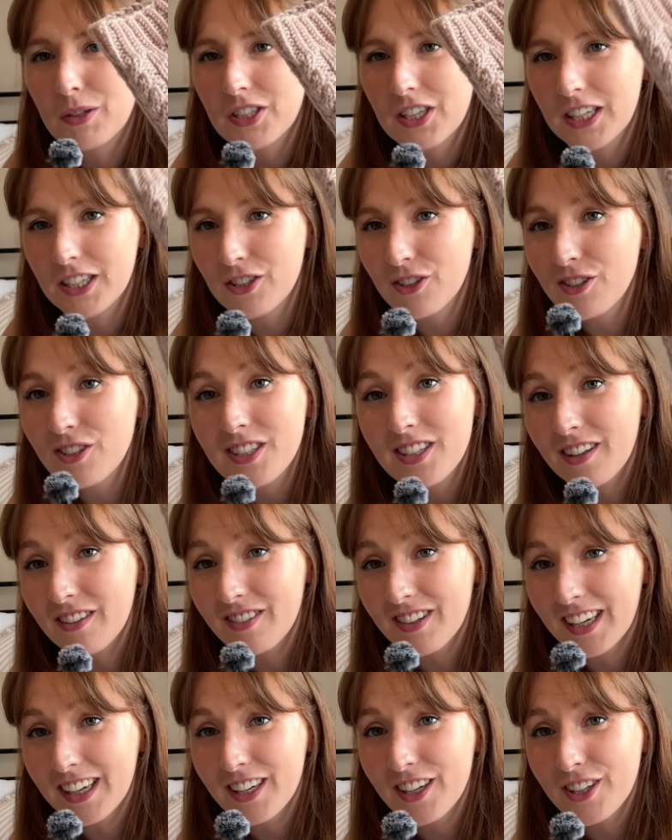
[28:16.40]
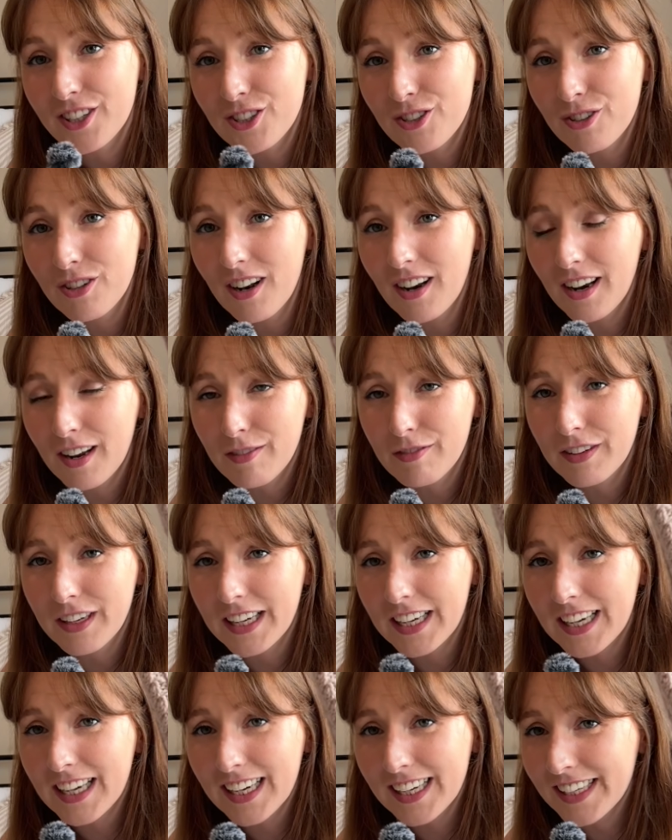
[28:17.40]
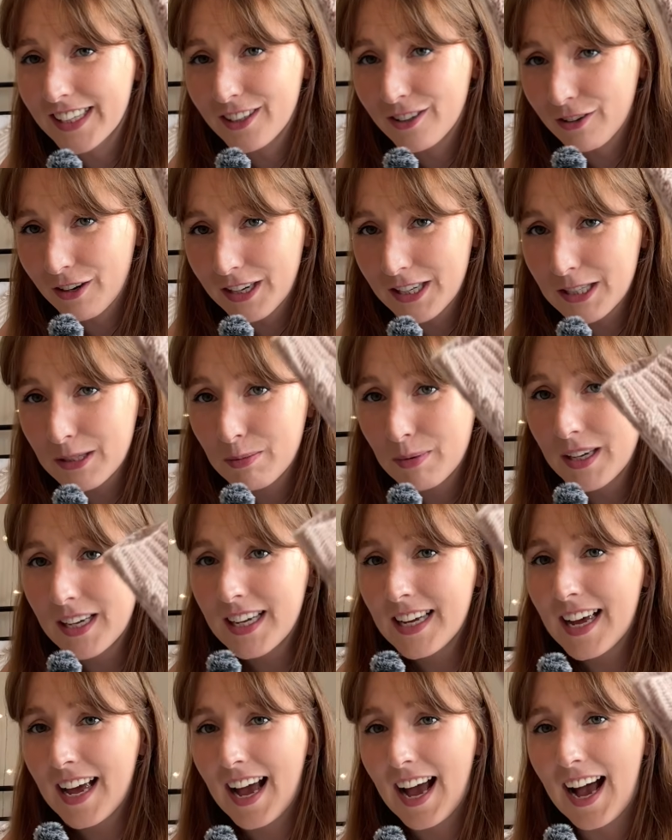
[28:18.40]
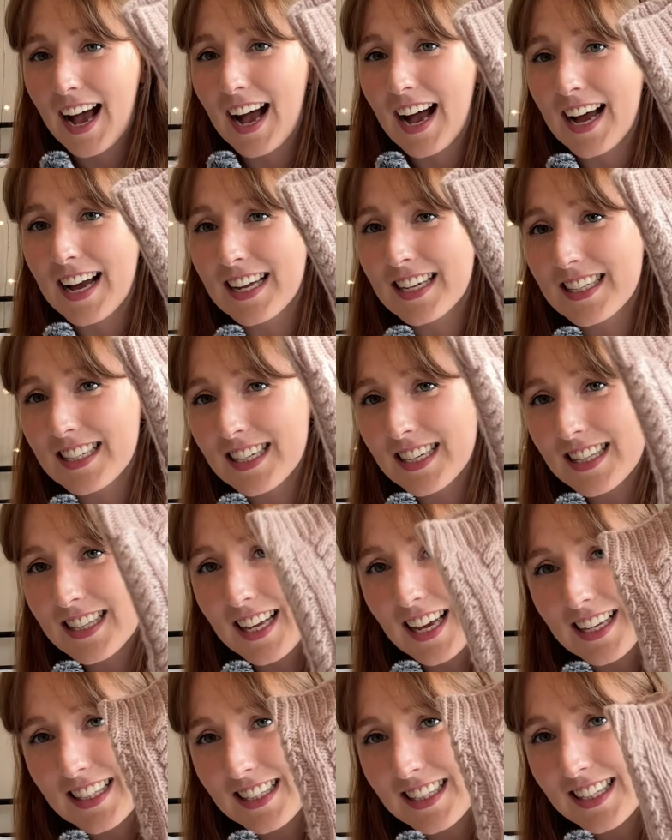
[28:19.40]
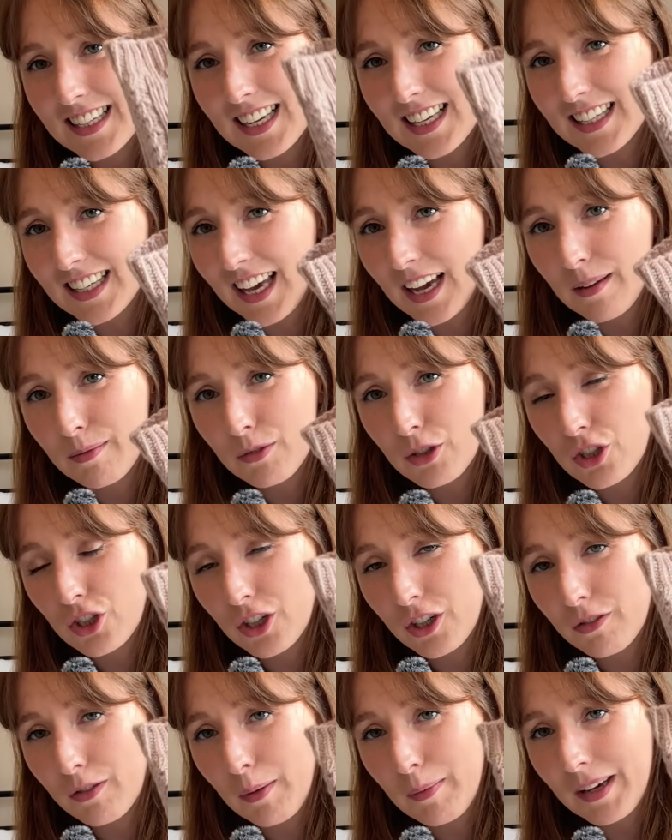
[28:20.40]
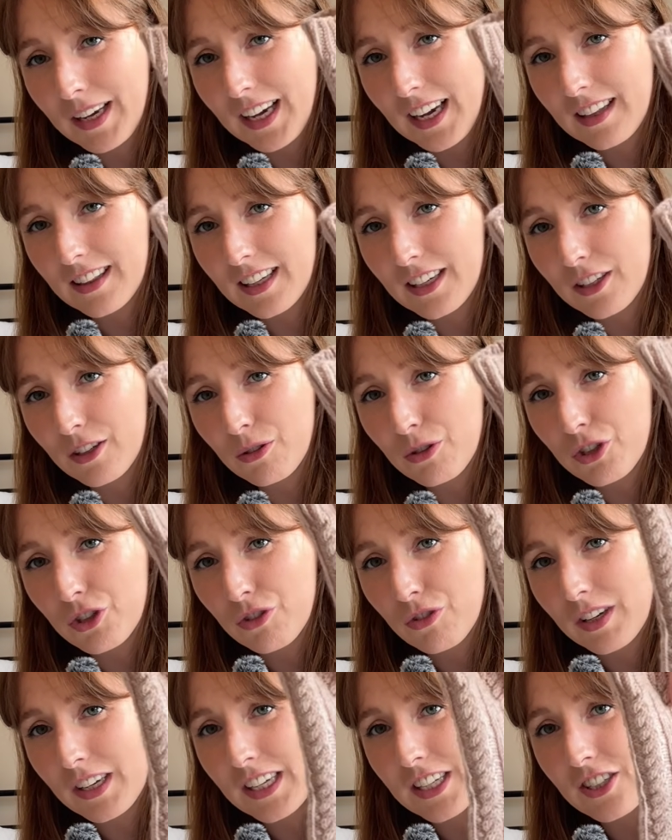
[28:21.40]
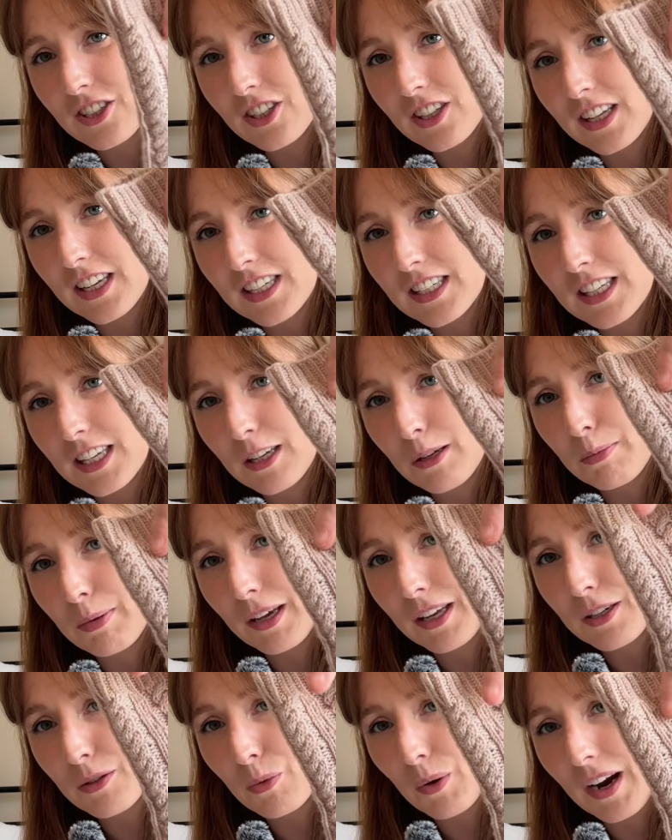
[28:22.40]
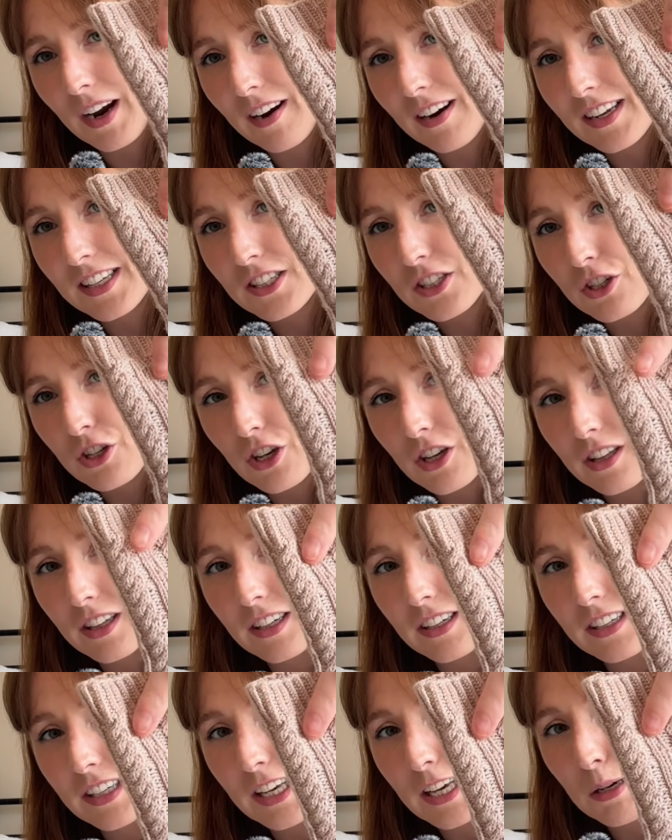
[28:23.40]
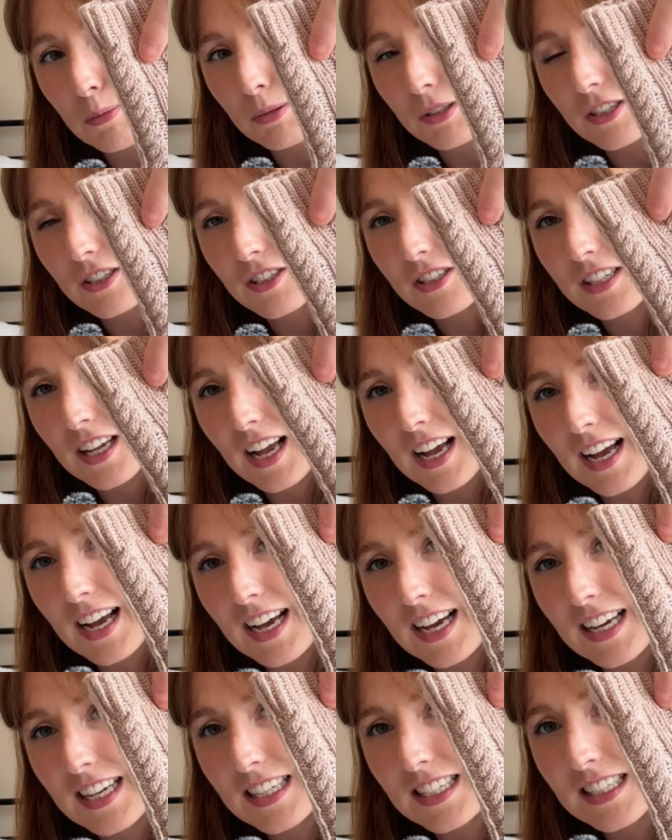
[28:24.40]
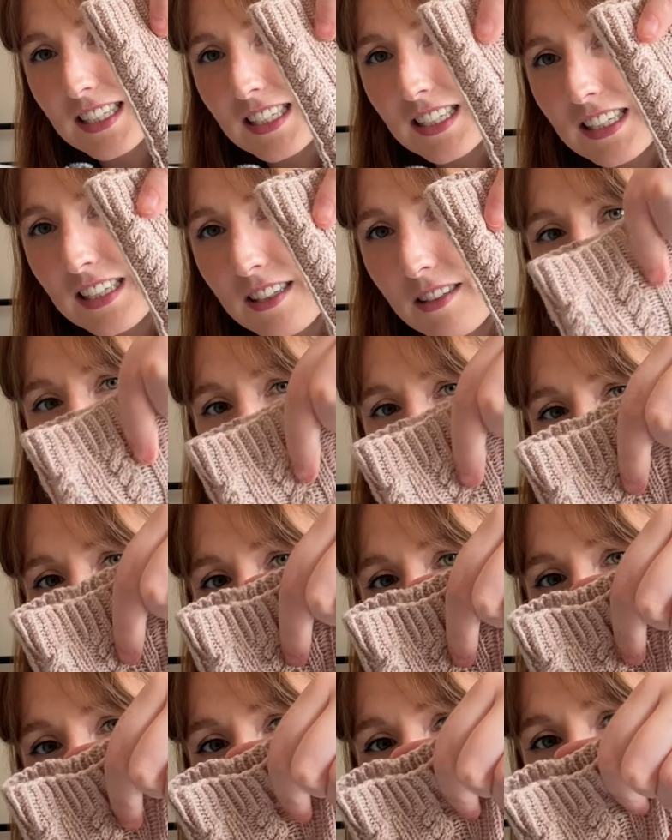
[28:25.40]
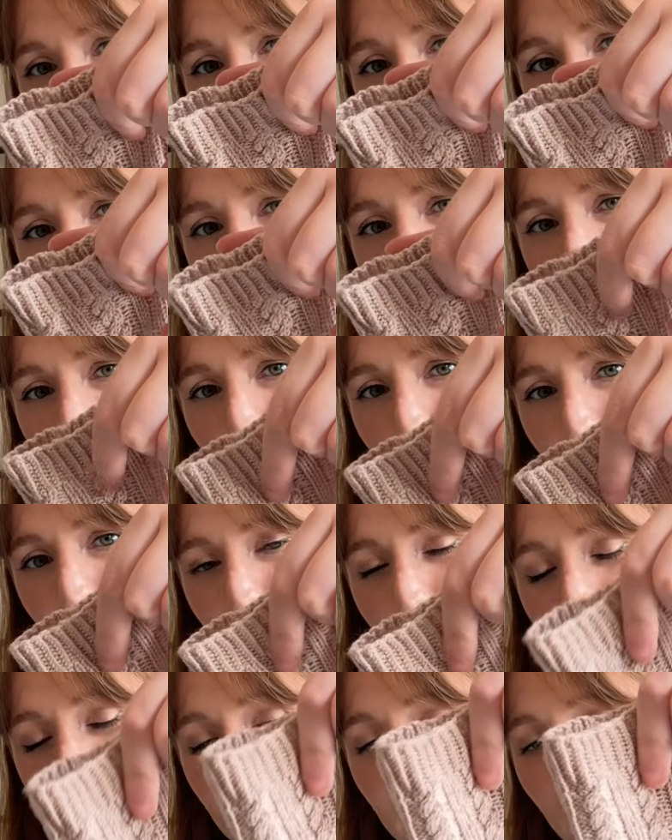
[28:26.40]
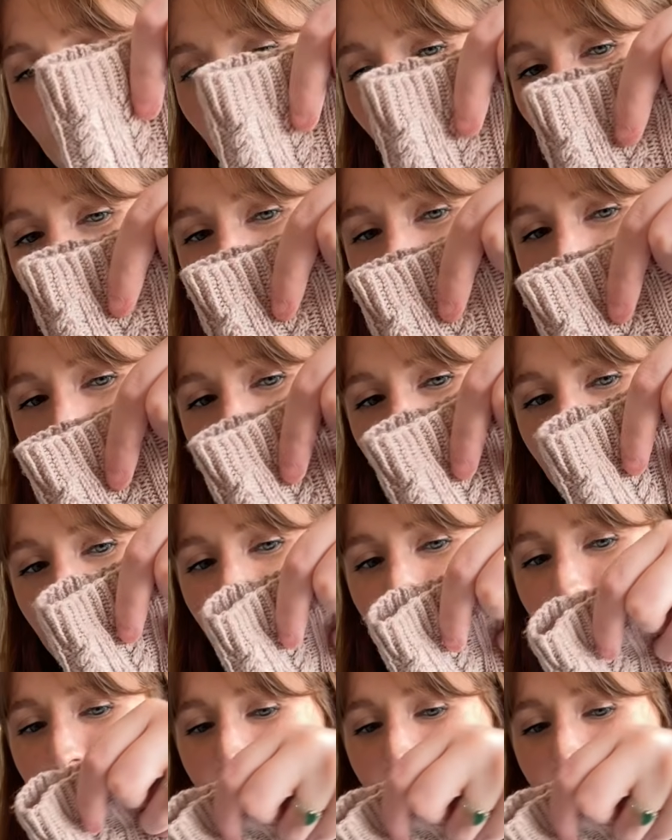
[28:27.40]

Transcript: which I do still think looks lovely, clean and crisp. And then, yeah, you do your ribbing and then go straight into this little bit where it's cute little cables and little knits and pearls.